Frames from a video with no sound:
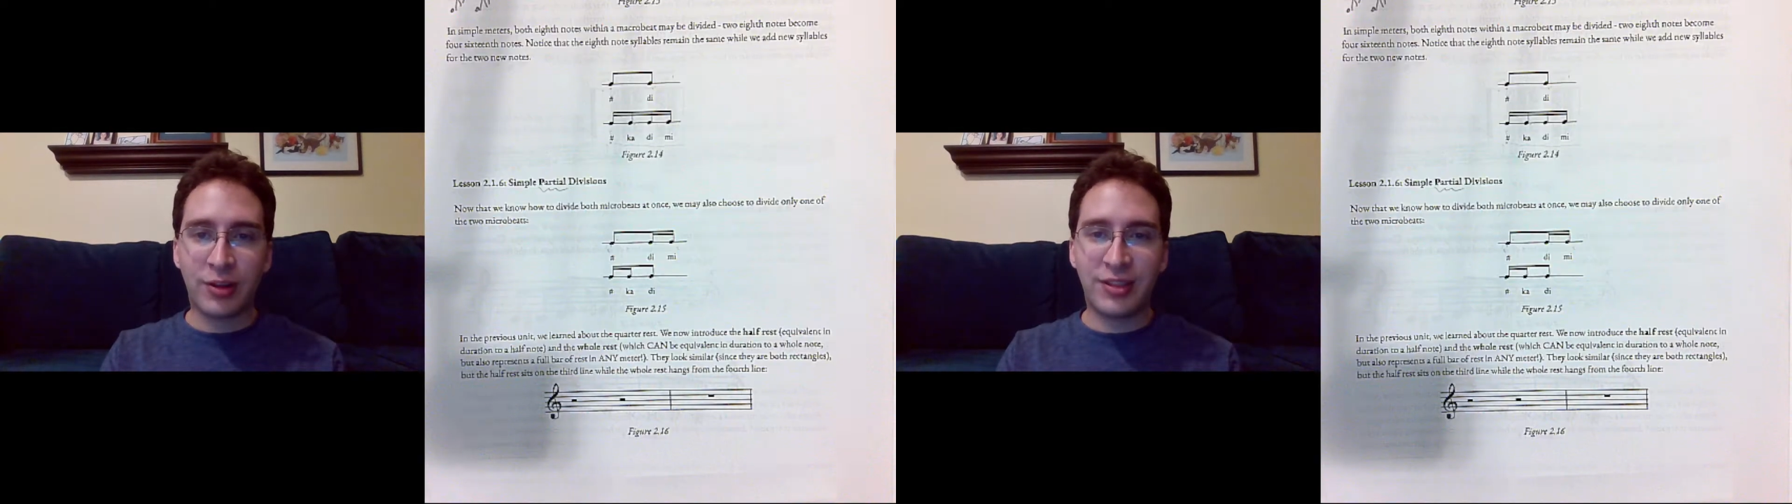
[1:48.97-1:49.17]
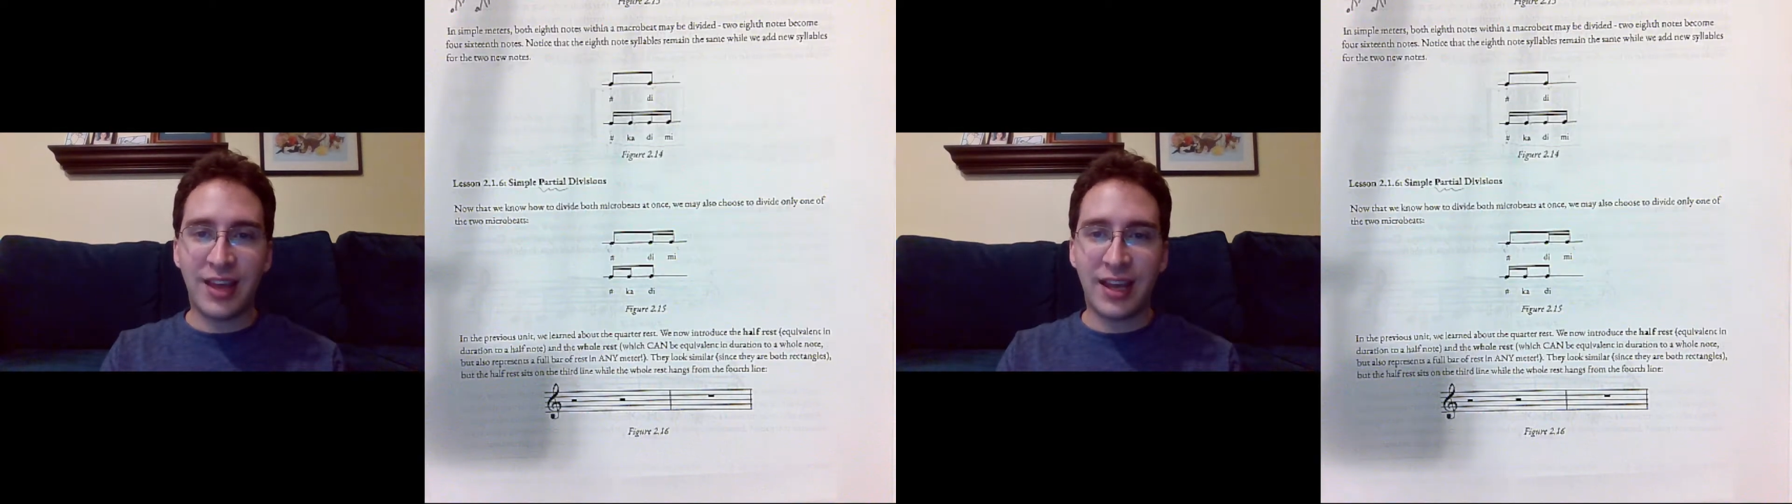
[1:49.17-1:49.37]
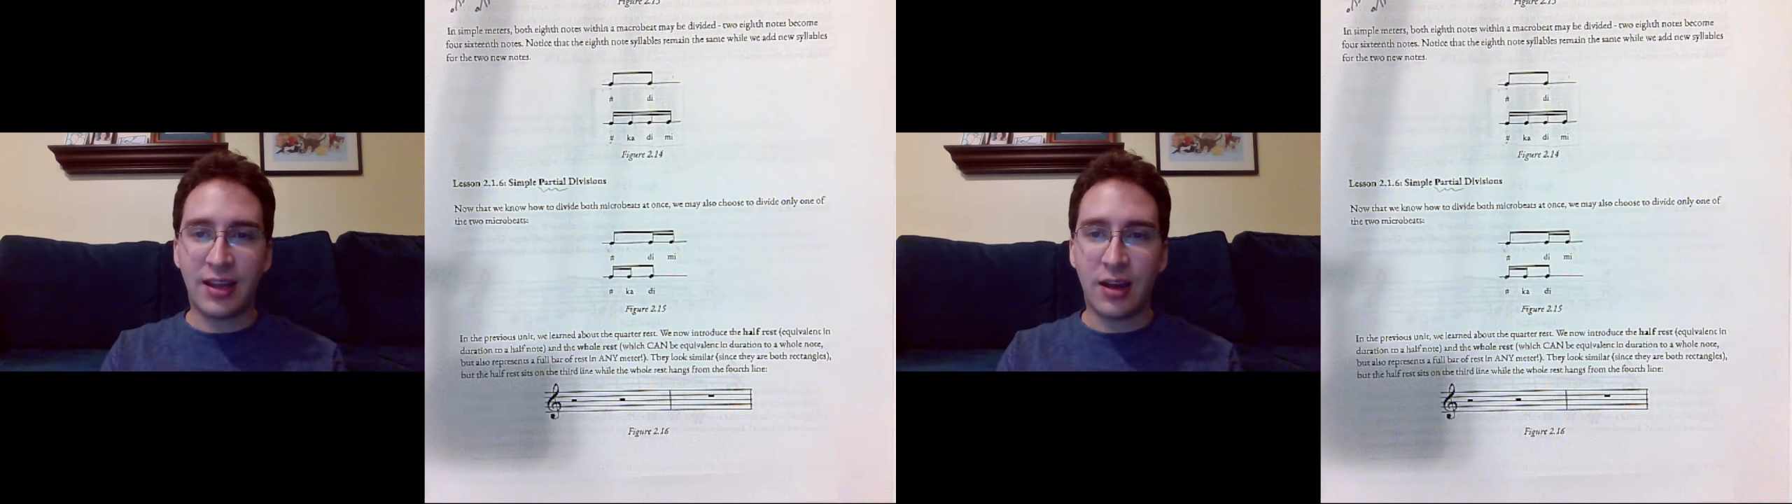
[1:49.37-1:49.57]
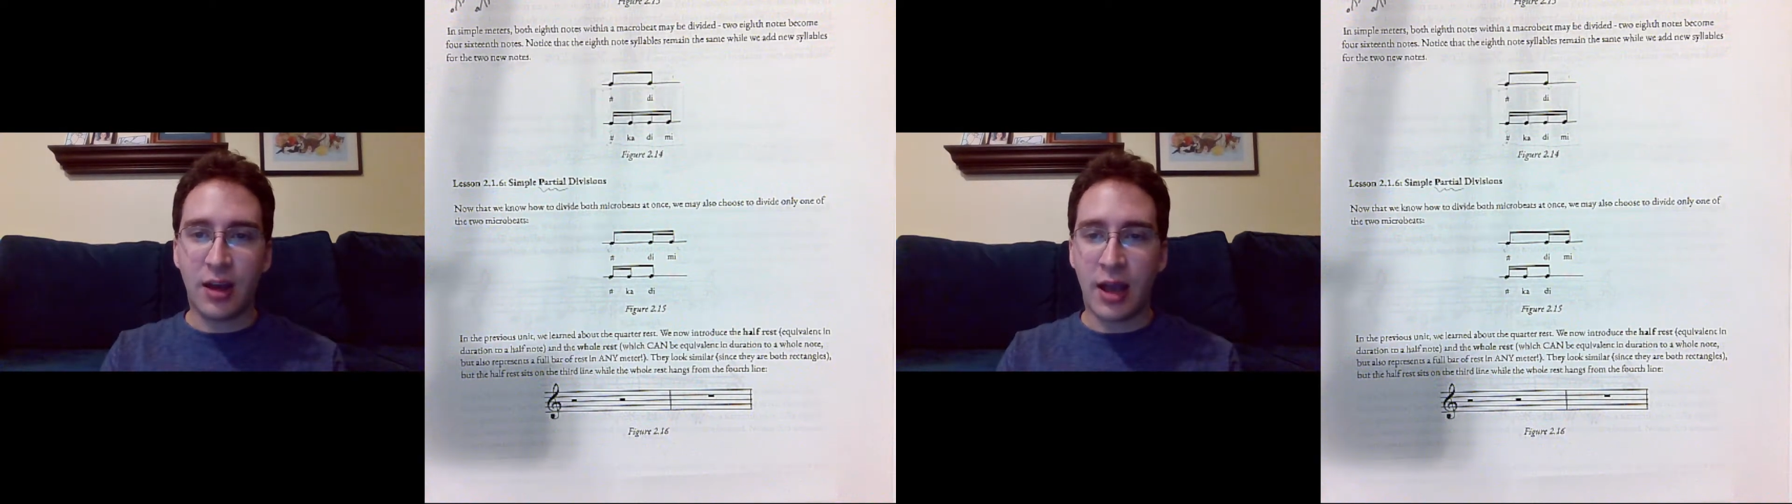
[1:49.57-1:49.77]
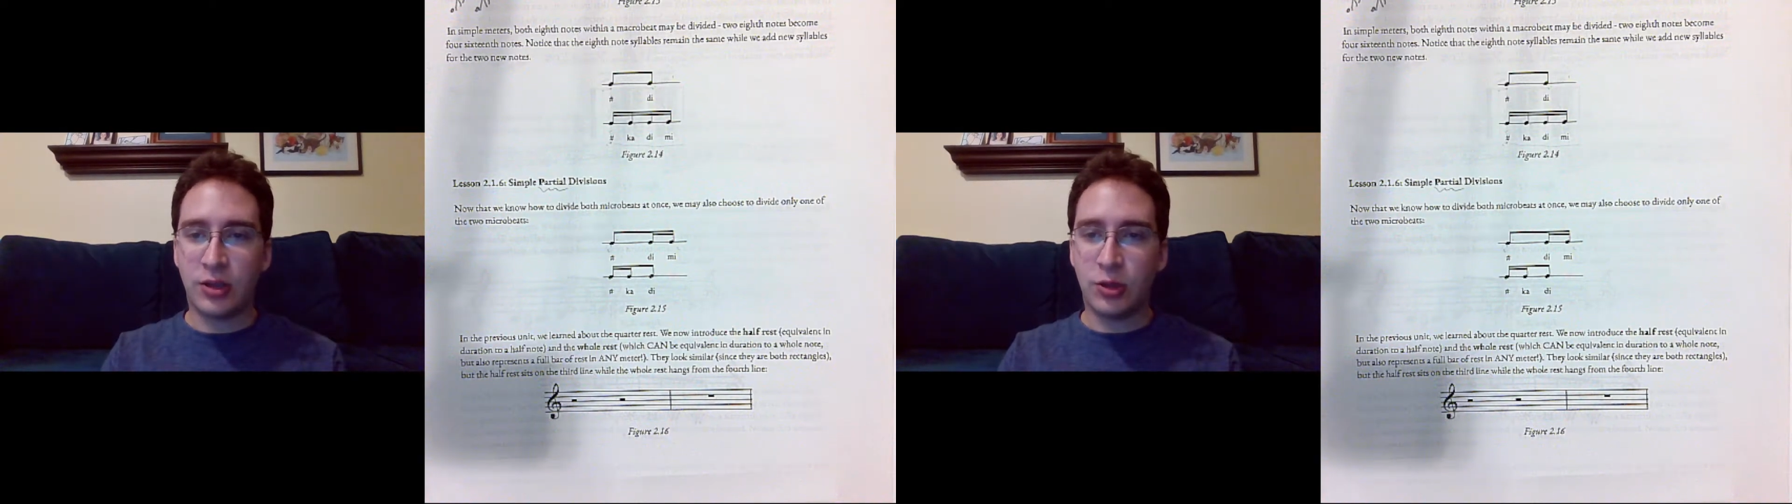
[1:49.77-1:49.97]
thing
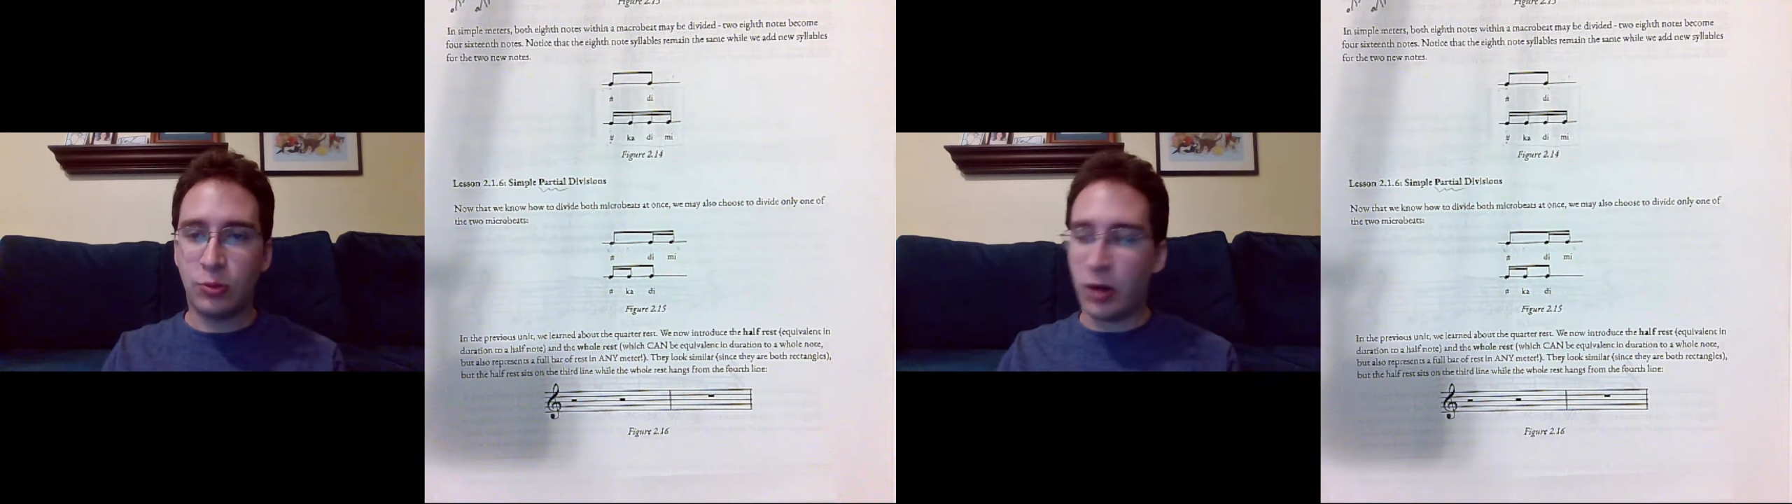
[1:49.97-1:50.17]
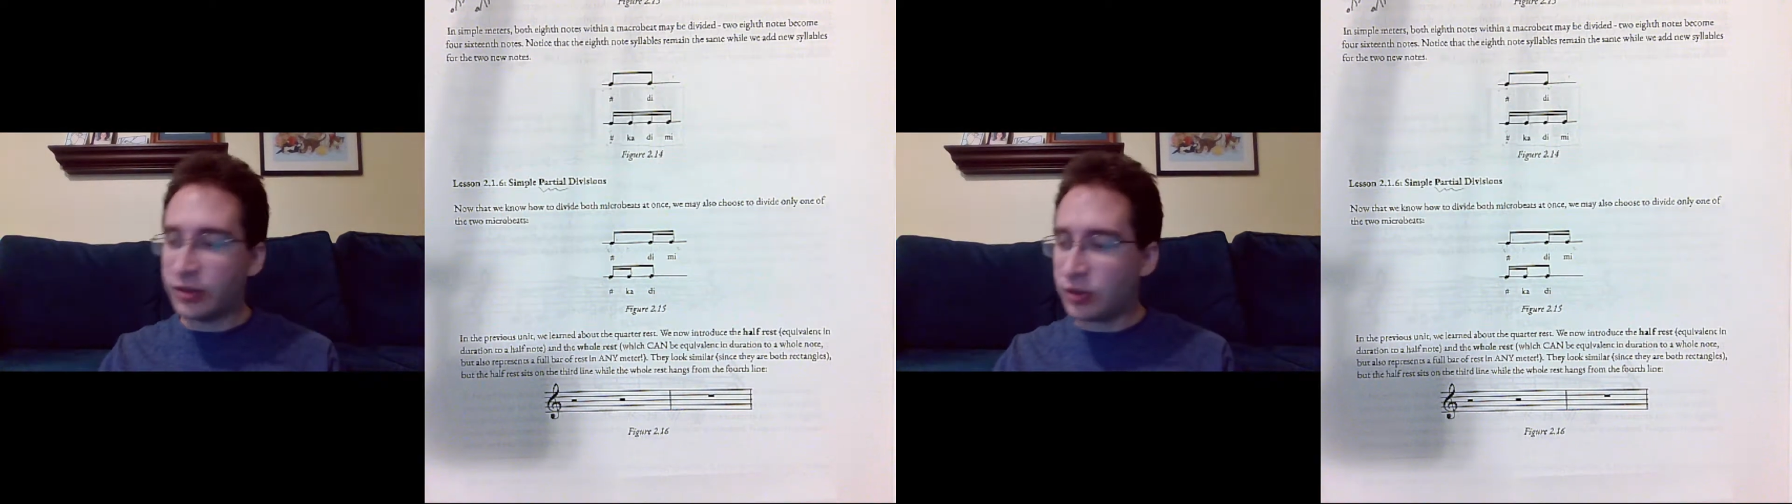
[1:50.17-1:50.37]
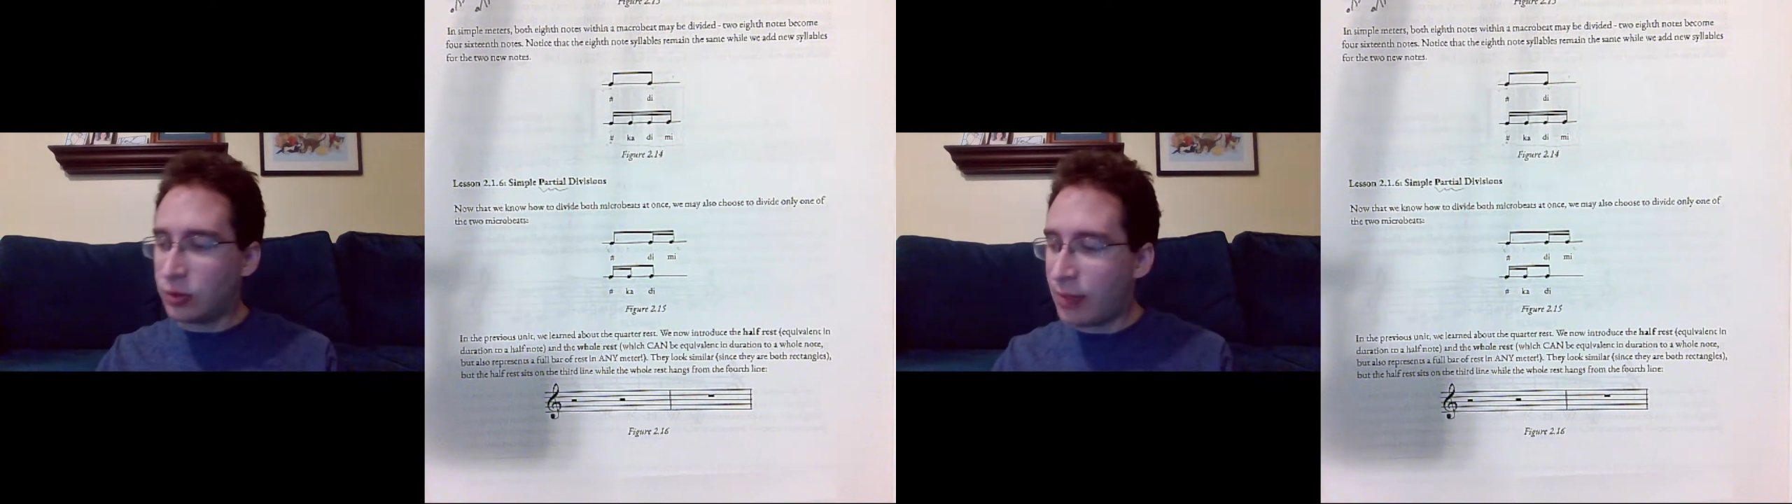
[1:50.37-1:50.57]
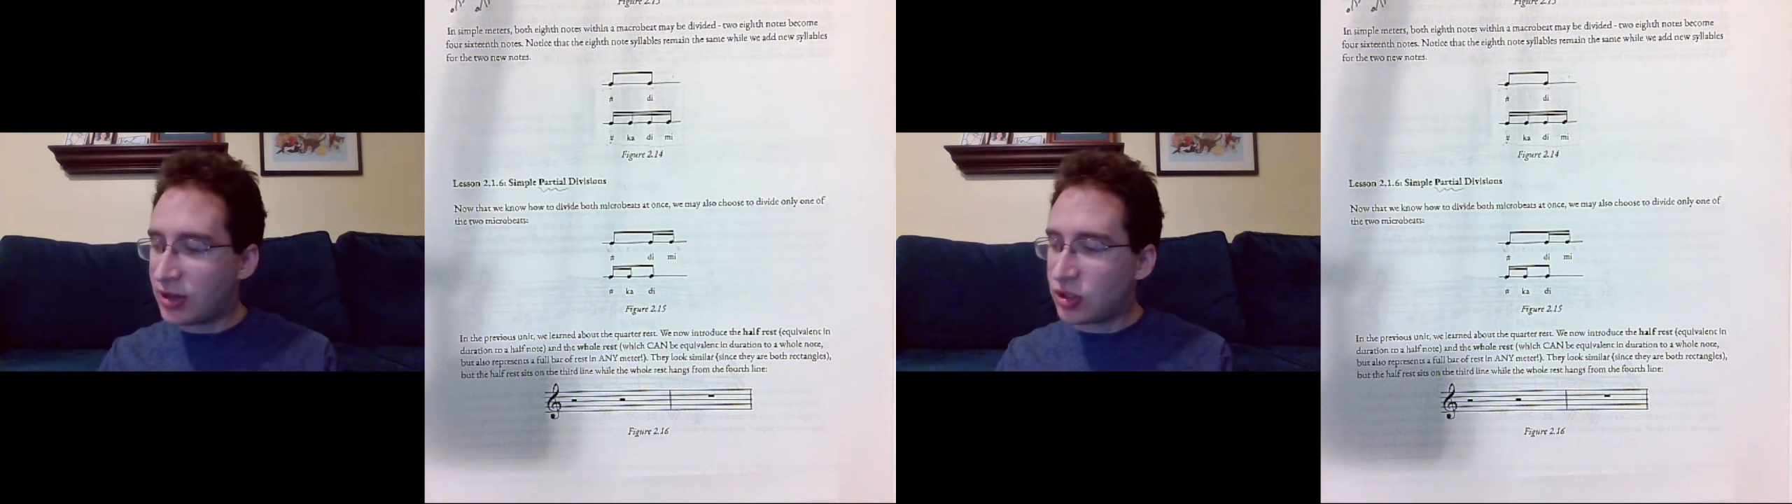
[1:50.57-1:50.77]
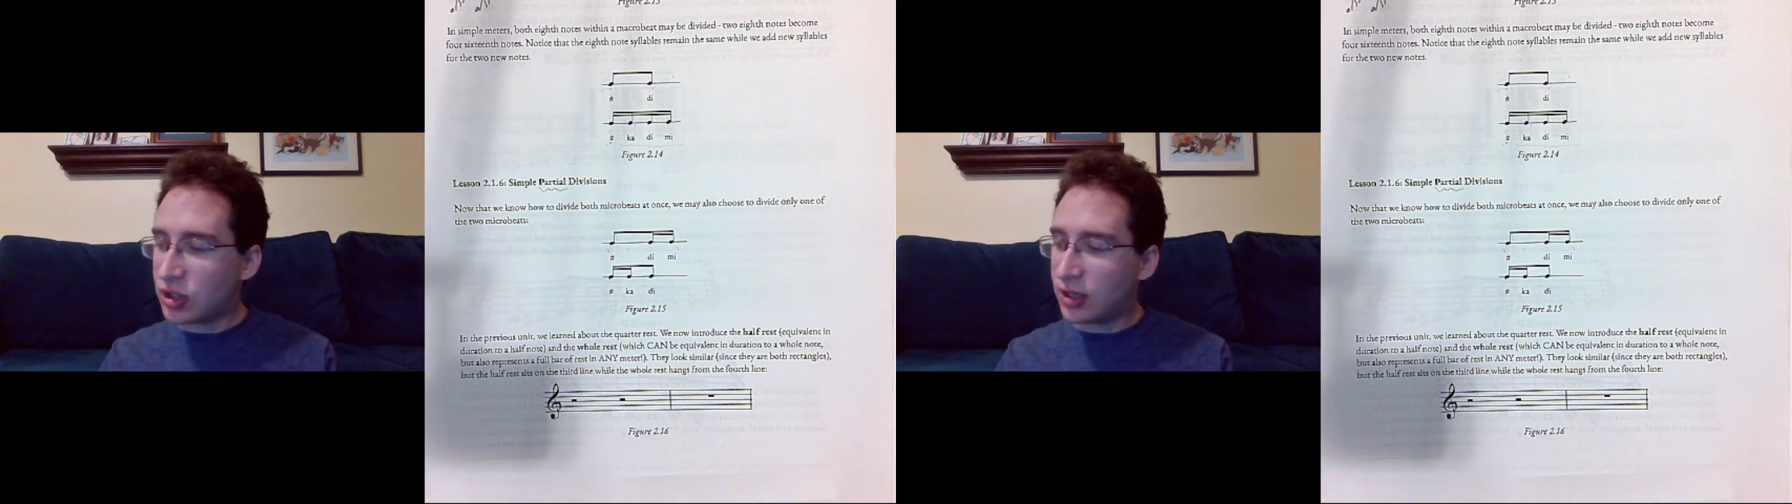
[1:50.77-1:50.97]
I do want to
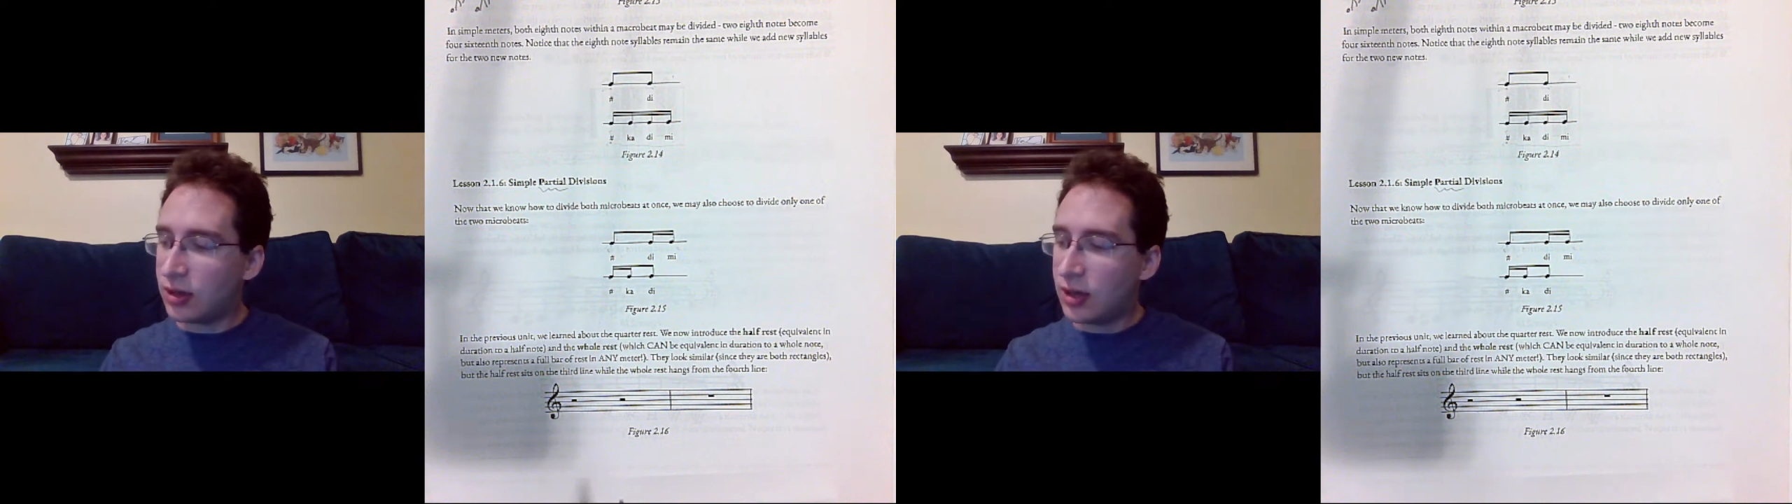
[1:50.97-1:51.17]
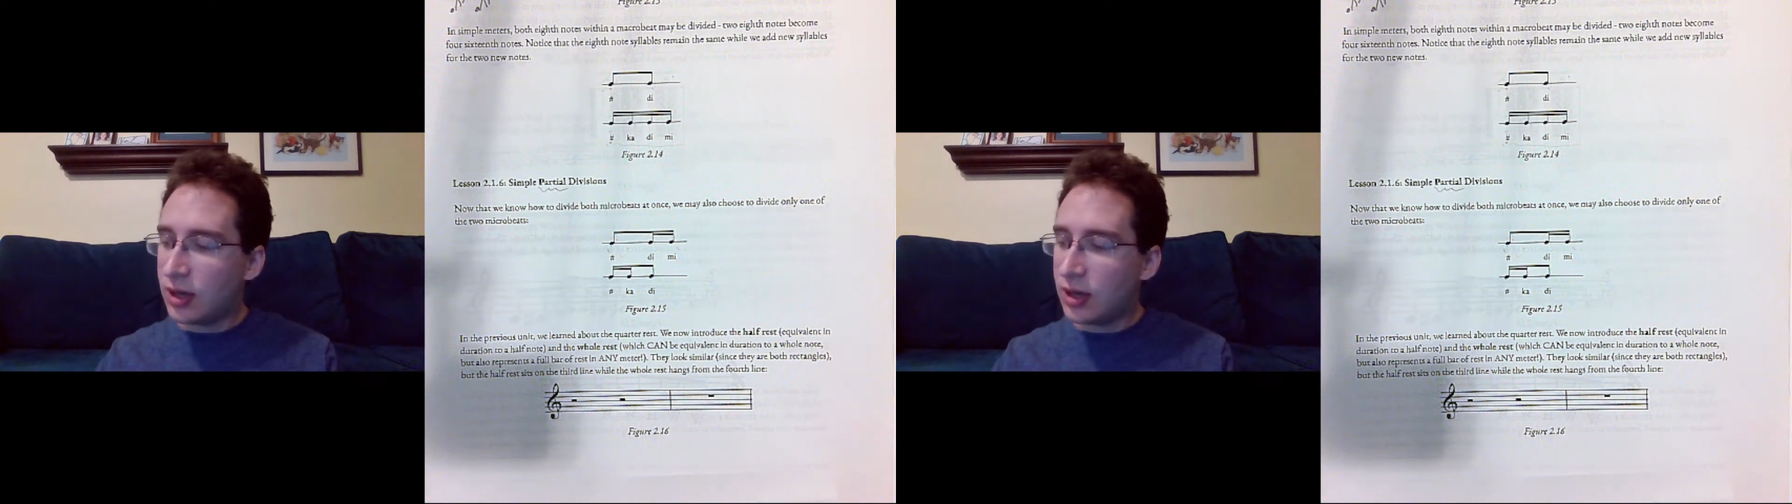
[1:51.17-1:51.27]
mention.